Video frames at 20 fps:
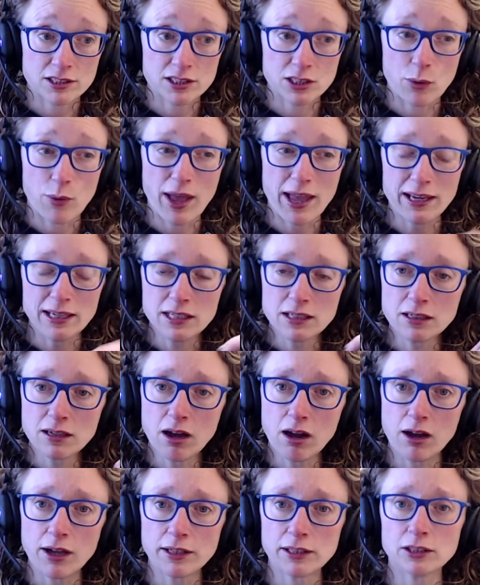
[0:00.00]
So, any
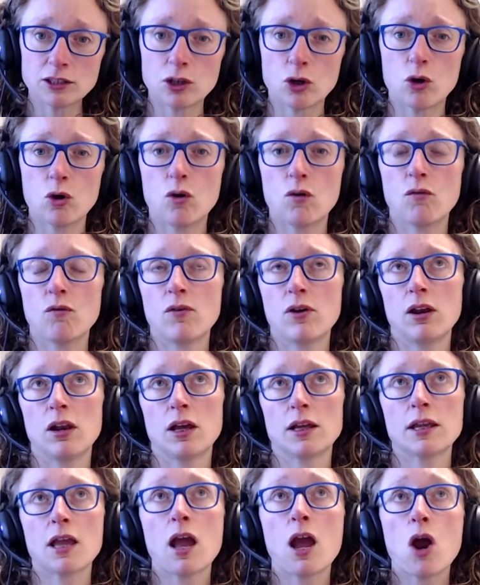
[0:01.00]
kind of
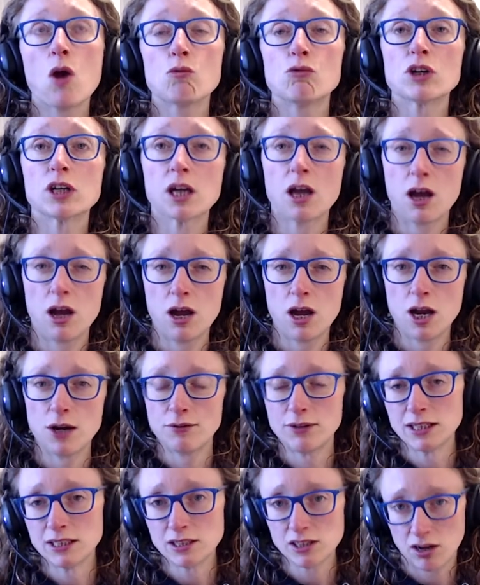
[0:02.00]
like
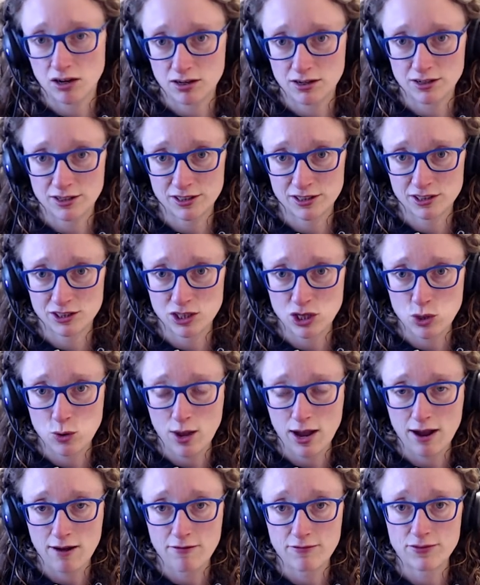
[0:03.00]
recurring tasks that you
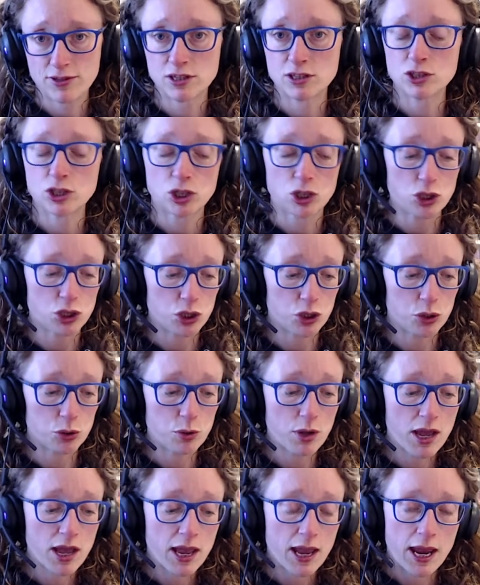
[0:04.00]
have, things that you do
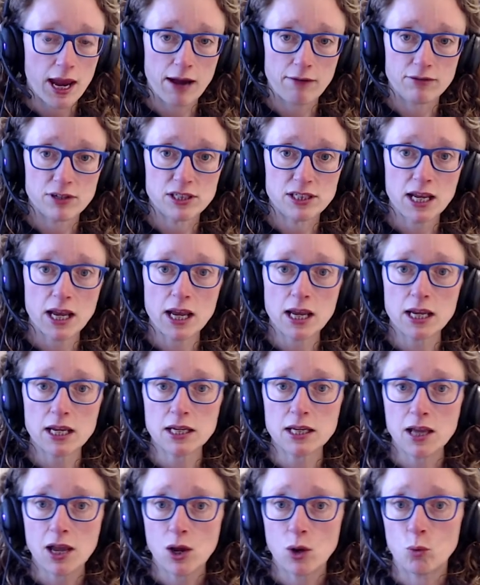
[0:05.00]
every
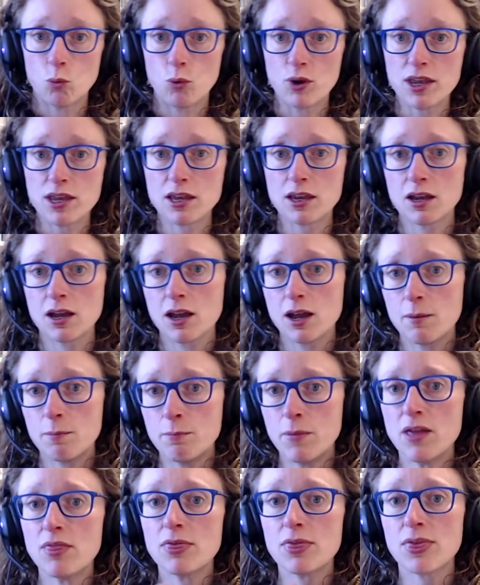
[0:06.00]
day, week,
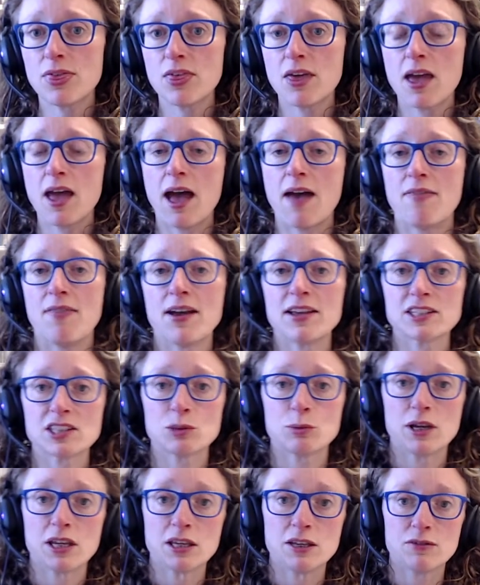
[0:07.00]
month, and that's the
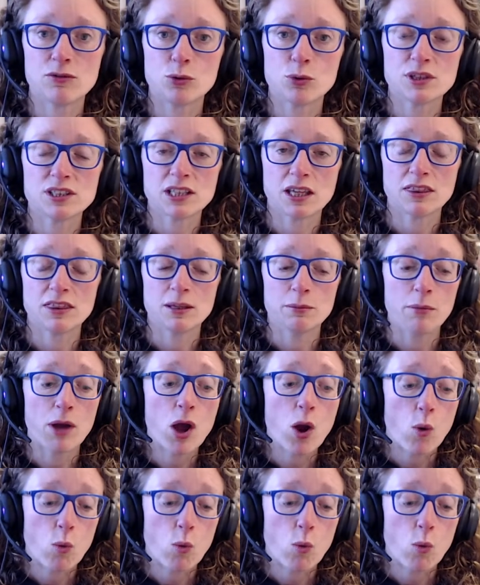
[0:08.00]
way you've always done them.